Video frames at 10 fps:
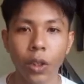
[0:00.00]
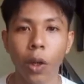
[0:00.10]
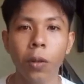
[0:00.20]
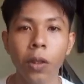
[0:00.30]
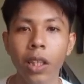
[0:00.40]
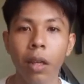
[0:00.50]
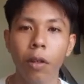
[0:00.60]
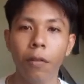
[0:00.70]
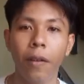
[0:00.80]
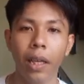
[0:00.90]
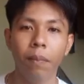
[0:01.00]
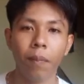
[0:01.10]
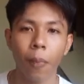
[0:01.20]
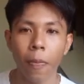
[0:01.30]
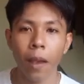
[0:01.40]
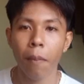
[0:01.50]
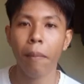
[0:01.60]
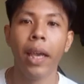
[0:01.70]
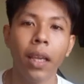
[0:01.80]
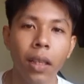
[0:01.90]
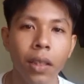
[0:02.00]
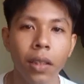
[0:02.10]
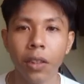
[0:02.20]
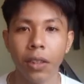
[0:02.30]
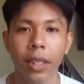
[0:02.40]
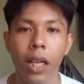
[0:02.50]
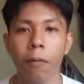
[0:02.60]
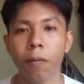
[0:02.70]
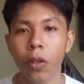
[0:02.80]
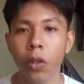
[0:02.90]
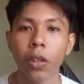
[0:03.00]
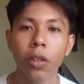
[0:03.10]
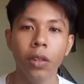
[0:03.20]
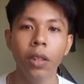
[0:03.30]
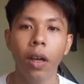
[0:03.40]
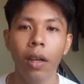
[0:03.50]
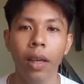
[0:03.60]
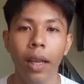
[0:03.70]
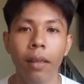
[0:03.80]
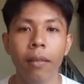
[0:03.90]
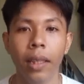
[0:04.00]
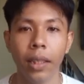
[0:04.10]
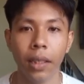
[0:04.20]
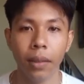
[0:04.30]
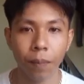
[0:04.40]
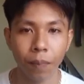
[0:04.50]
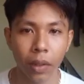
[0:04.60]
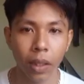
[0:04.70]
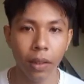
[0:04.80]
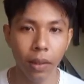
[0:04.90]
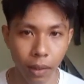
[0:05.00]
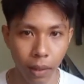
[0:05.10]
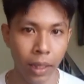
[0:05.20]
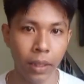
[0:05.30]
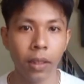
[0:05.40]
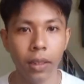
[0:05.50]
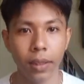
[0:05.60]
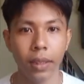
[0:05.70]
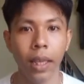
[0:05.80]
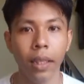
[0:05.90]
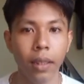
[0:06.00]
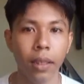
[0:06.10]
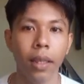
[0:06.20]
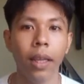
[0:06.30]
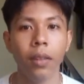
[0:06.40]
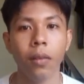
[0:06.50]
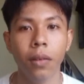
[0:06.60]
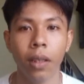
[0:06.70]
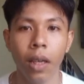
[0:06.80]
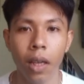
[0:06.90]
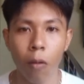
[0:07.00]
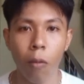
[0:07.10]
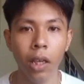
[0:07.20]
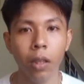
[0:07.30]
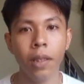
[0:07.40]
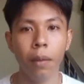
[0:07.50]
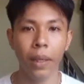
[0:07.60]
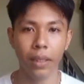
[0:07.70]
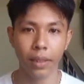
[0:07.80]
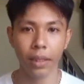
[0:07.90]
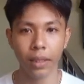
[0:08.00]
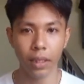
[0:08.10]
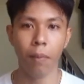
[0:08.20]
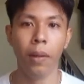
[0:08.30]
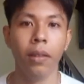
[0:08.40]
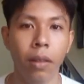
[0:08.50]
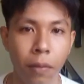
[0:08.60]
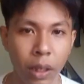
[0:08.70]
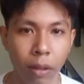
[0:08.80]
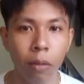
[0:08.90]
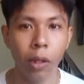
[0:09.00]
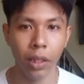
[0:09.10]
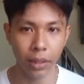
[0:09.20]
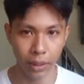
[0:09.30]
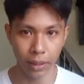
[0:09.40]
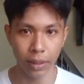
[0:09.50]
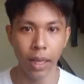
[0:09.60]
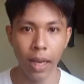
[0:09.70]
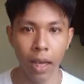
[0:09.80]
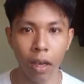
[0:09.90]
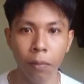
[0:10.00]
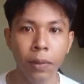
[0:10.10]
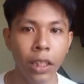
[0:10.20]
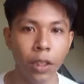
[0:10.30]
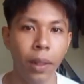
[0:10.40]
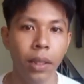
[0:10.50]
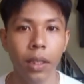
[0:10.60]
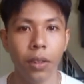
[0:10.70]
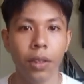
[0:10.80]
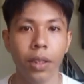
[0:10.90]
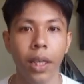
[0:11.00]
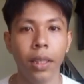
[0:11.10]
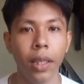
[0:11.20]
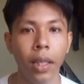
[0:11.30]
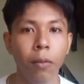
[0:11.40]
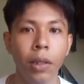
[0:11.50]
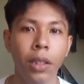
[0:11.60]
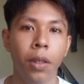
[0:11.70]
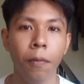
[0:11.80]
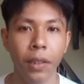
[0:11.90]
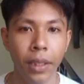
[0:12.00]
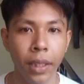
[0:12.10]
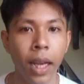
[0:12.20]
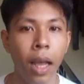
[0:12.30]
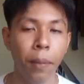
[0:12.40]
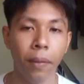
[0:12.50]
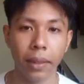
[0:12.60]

number 5, make yourself look good online writing. Edu. One of the best things about the virtual world is the lack of judgment associated with your physical appearance,